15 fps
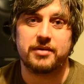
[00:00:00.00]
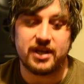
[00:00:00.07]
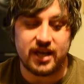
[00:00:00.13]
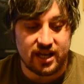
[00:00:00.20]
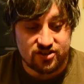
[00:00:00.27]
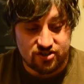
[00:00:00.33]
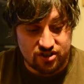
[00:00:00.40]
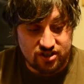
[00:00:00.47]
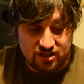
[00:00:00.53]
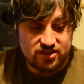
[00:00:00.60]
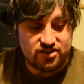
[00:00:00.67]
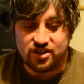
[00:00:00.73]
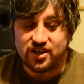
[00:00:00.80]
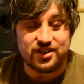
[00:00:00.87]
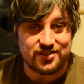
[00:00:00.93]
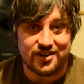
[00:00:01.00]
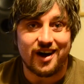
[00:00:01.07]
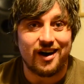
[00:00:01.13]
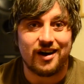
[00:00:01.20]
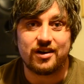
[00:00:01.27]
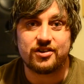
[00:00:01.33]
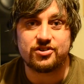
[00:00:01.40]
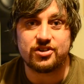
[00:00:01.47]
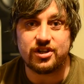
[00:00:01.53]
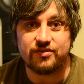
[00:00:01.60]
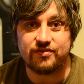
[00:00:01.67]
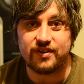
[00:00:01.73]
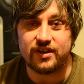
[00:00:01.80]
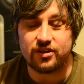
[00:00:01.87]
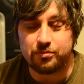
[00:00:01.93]
It's your guitar, so you
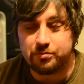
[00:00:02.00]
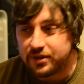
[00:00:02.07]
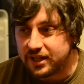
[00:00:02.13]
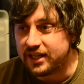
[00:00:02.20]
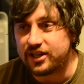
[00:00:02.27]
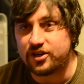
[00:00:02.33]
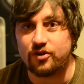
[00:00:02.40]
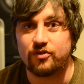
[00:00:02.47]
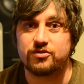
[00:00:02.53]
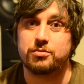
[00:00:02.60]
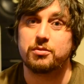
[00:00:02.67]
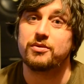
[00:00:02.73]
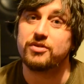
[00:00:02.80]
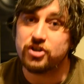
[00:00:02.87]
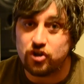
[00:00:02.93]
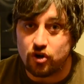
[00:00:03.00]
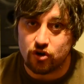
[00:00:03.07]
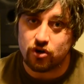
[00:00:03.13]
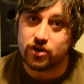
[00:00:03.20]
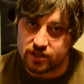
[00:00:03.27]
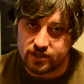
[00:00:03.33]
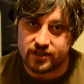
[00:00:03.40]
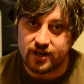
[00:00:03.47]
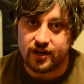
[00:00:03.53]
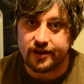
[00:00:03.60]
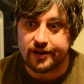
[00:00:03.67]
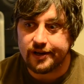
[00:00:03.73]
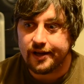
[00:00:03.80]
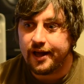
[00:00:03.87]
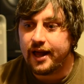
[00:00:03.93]
feel completely comfortable with your
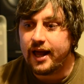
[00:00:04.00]
guitar.